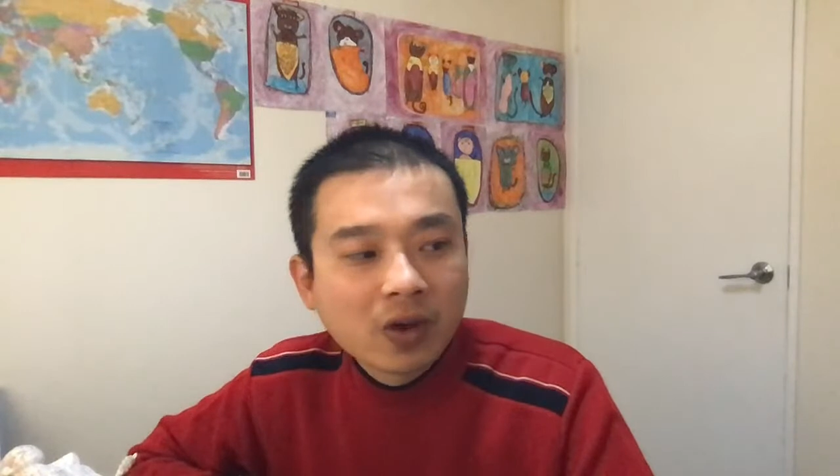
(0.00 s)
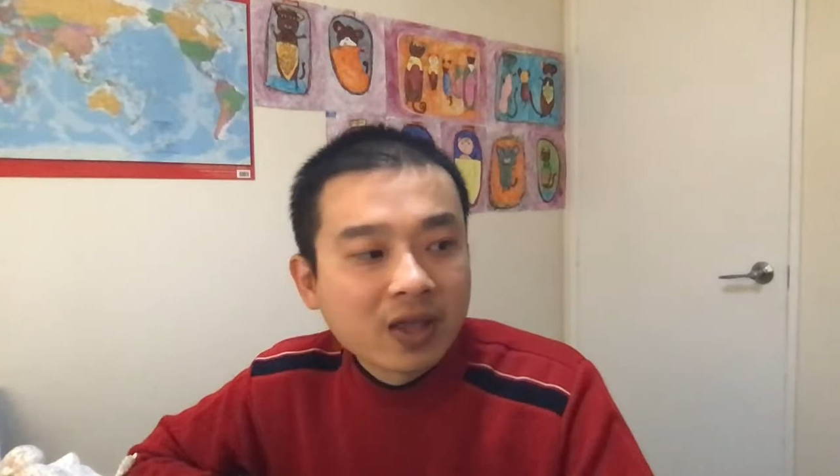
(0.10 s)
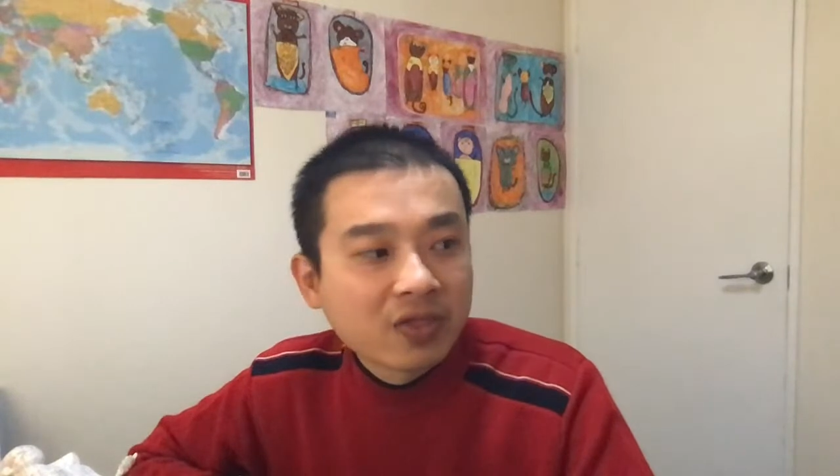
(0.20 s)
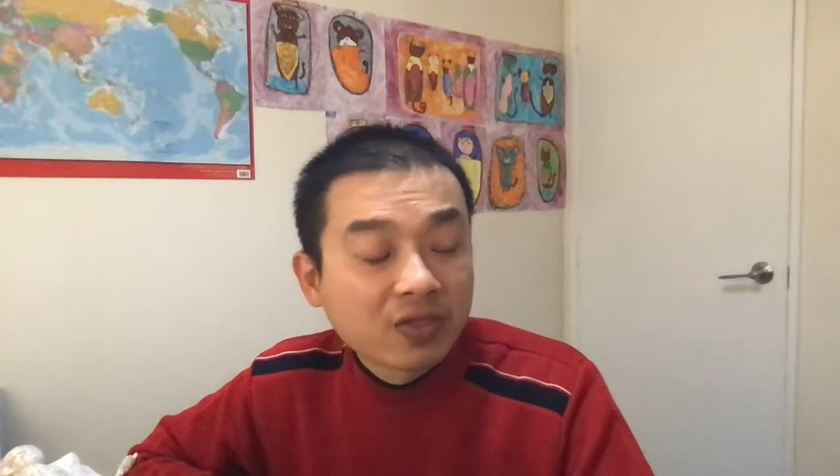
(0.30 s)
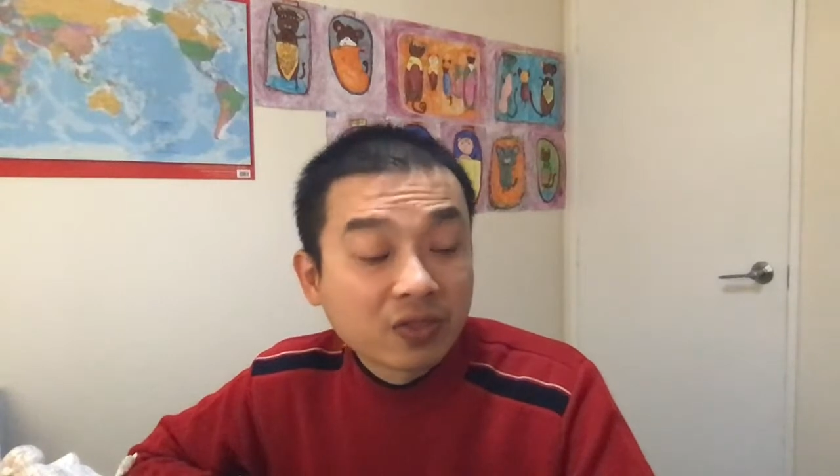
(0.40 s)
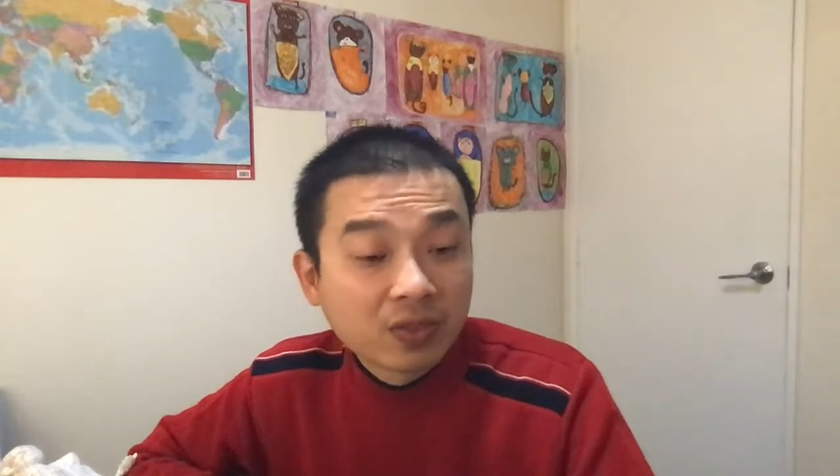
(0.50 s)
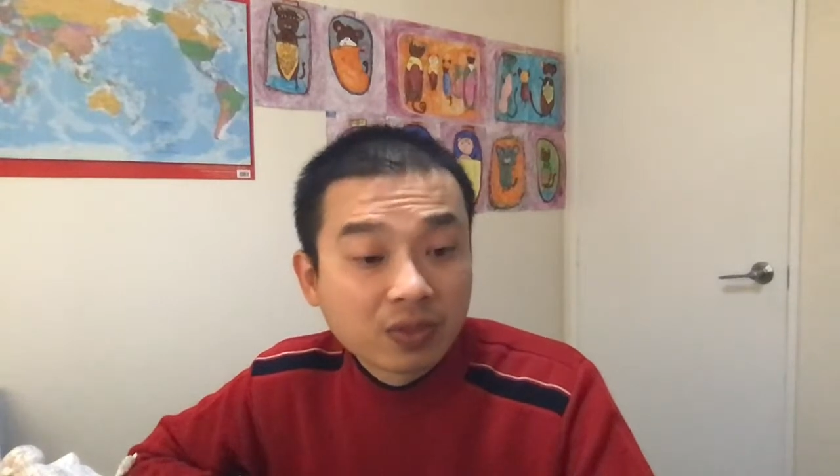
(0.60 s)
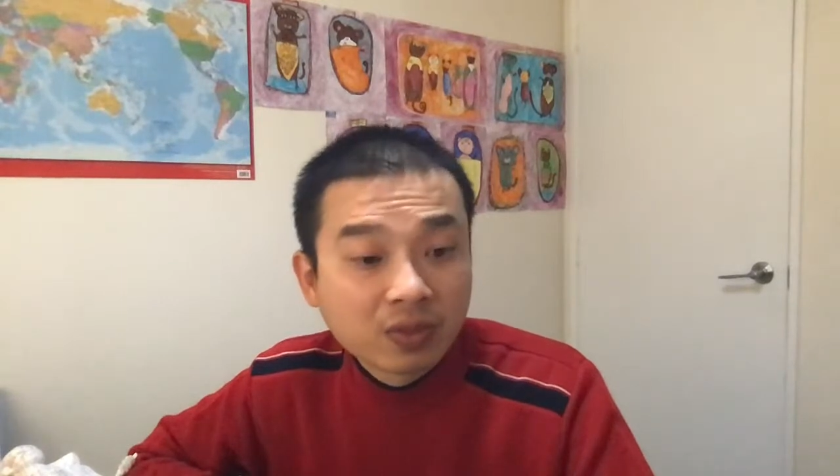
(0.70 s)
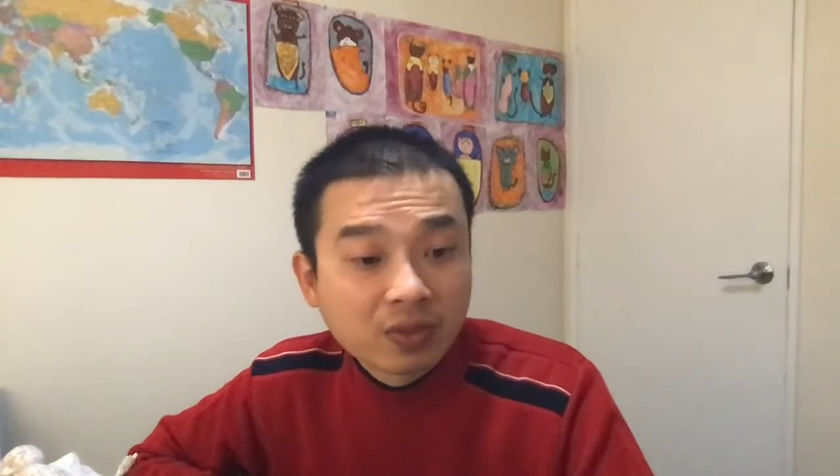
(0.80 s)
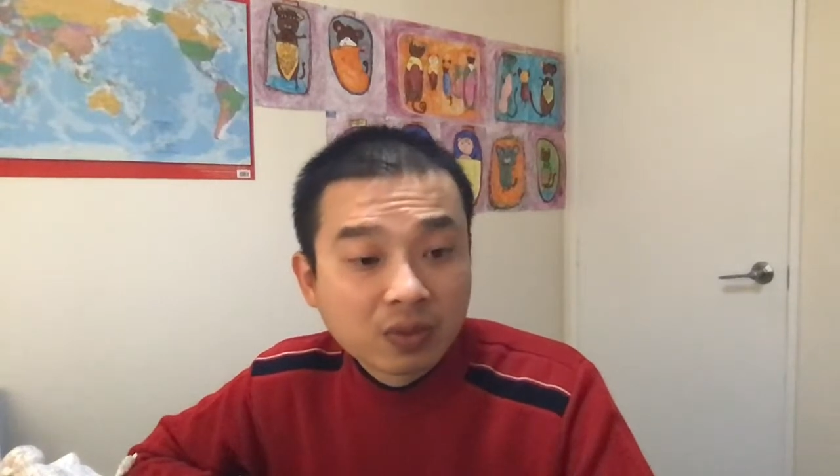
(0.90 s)
and
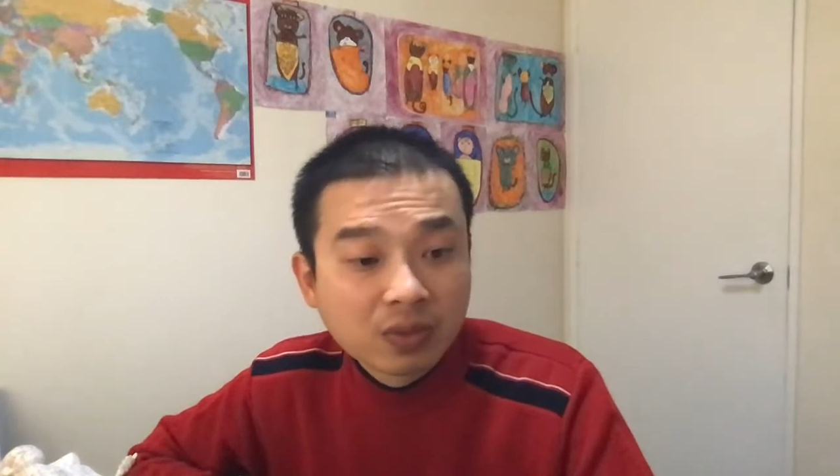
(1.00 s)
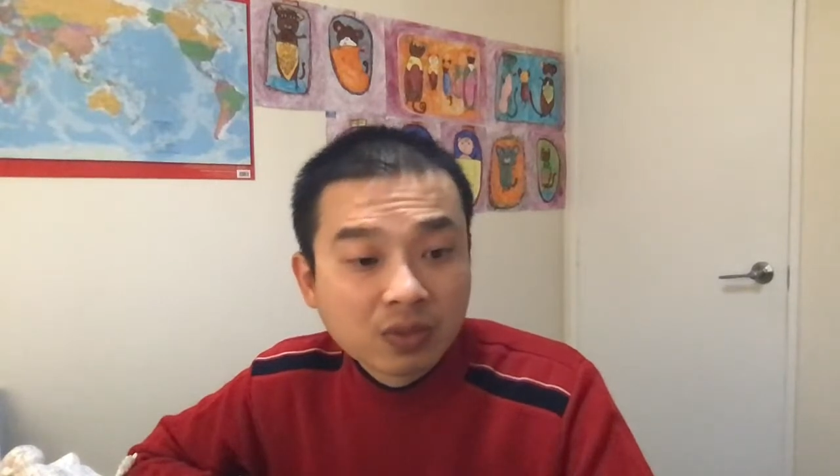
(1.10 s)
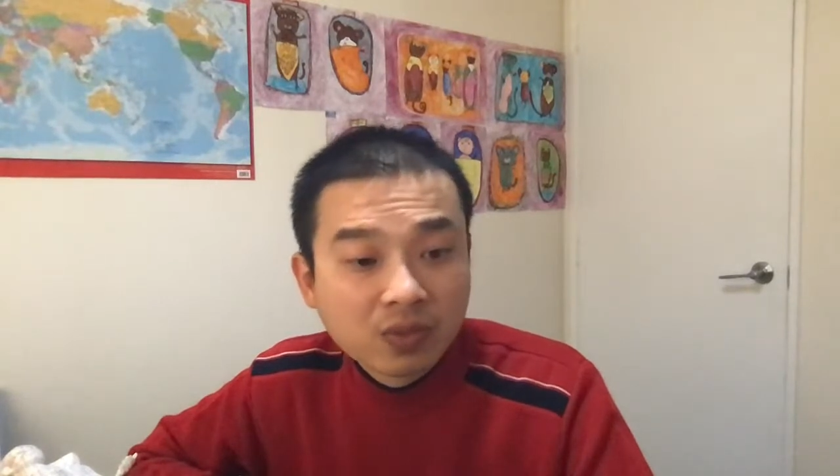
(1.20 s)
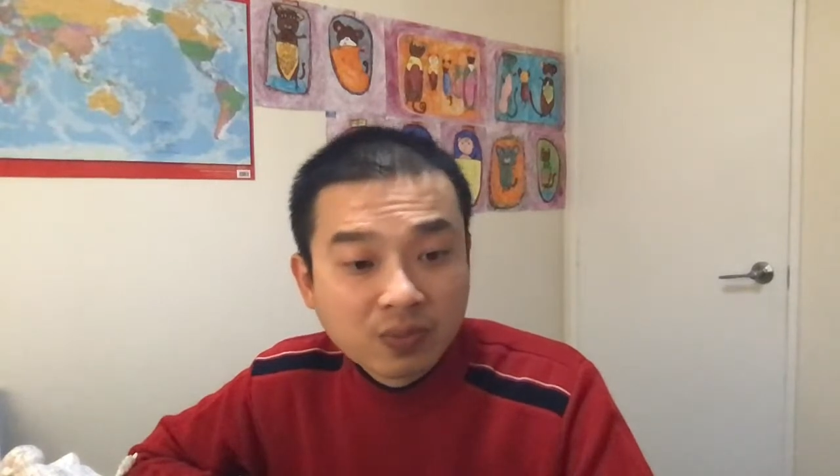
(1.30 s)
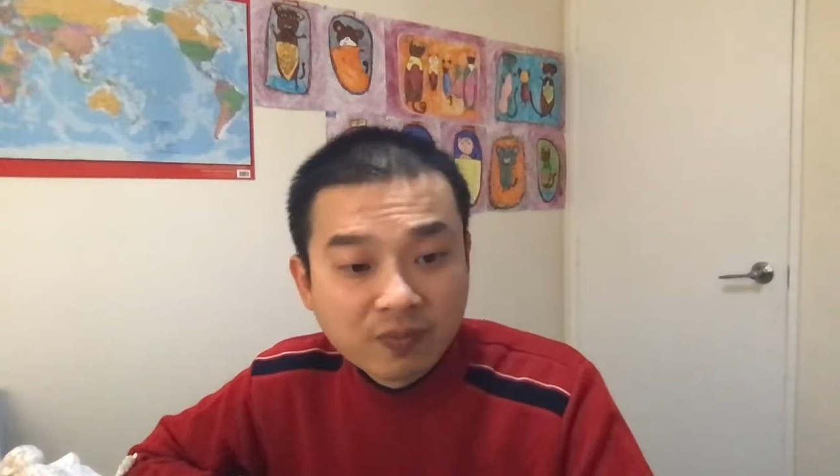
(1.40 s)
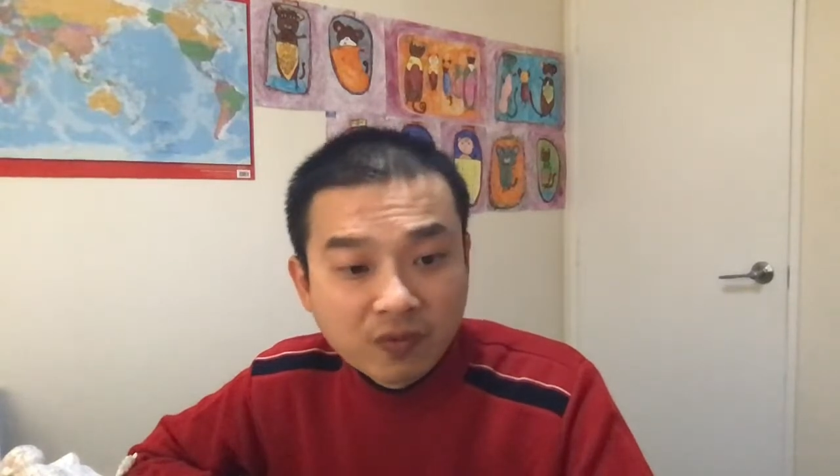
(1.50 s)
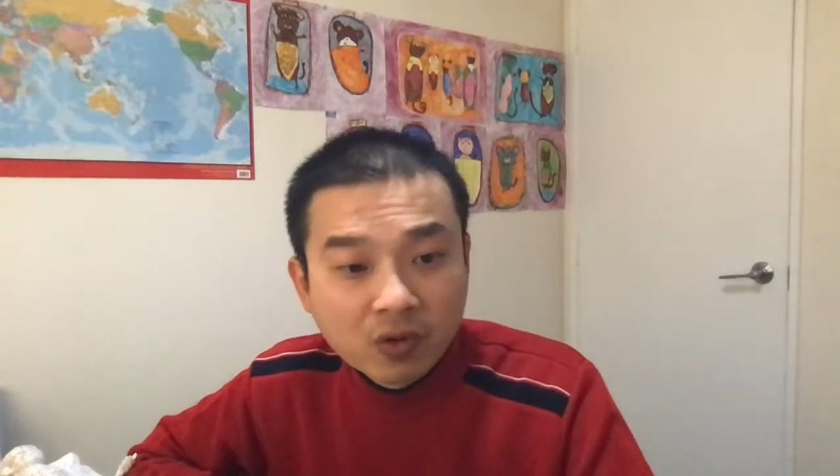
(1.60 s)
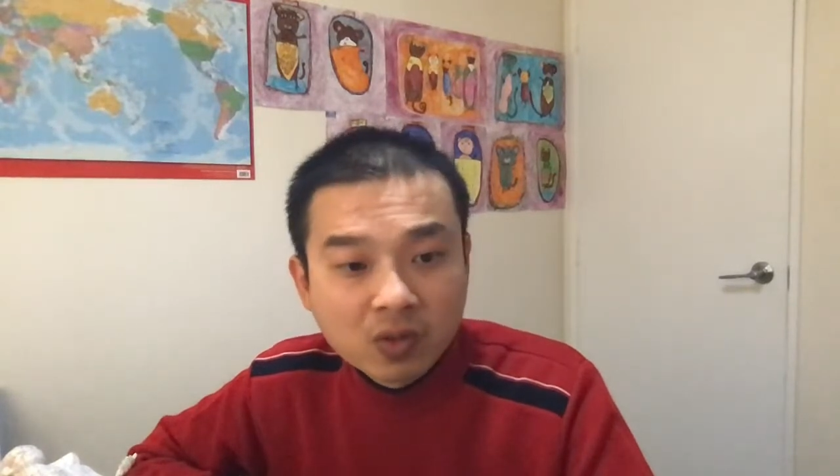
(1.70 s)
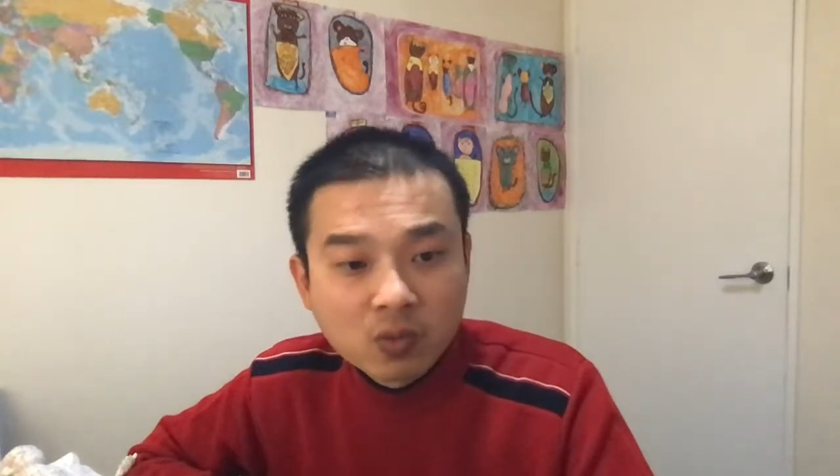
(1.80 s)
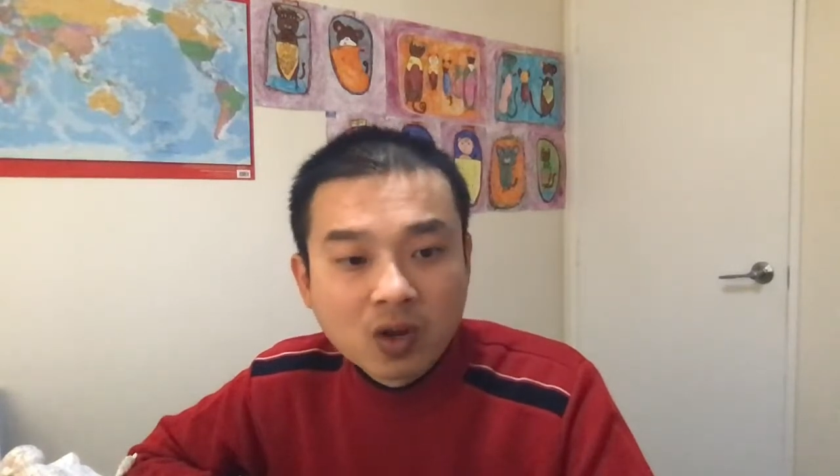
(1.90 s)

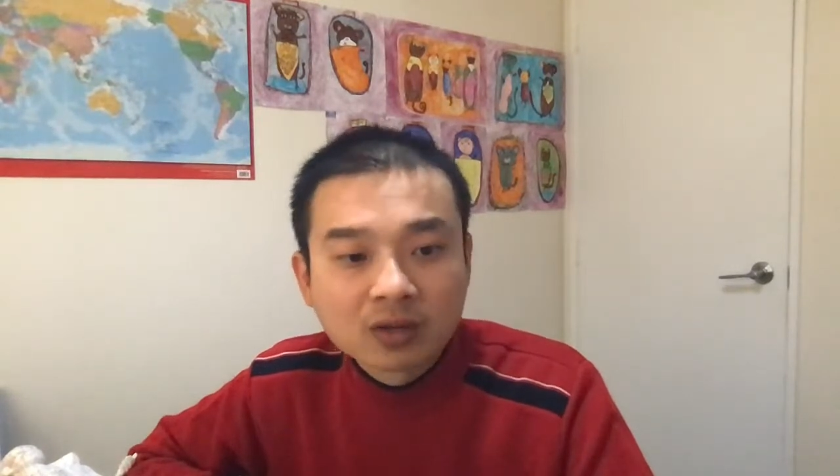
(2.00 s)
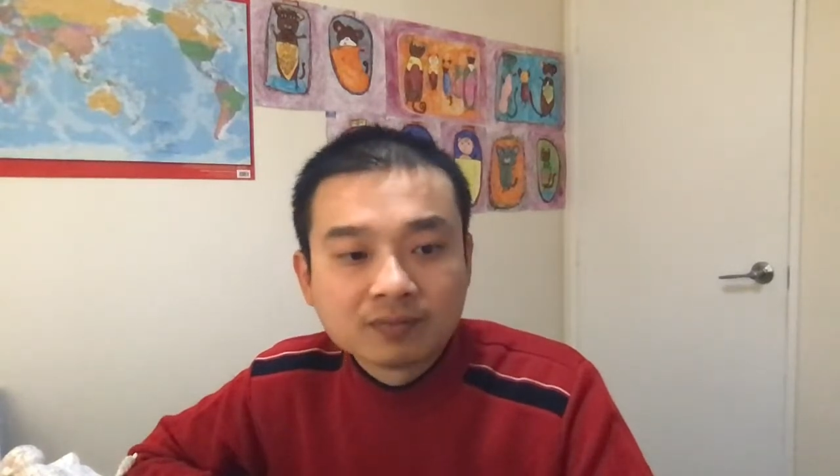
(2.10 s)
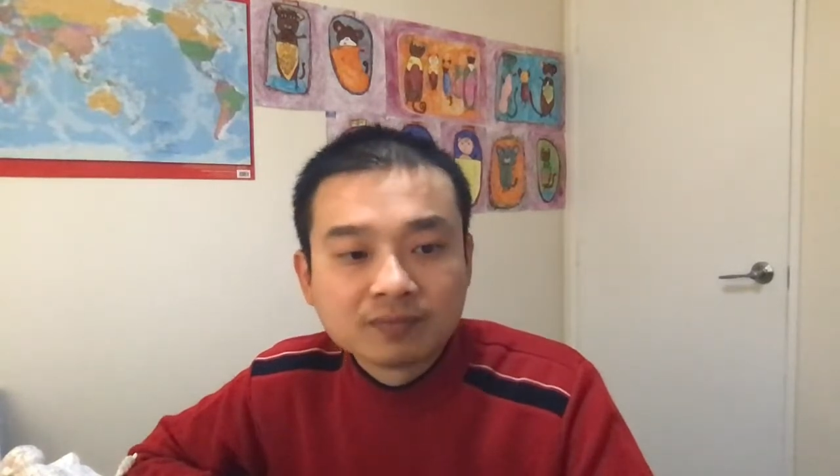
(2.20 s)
41.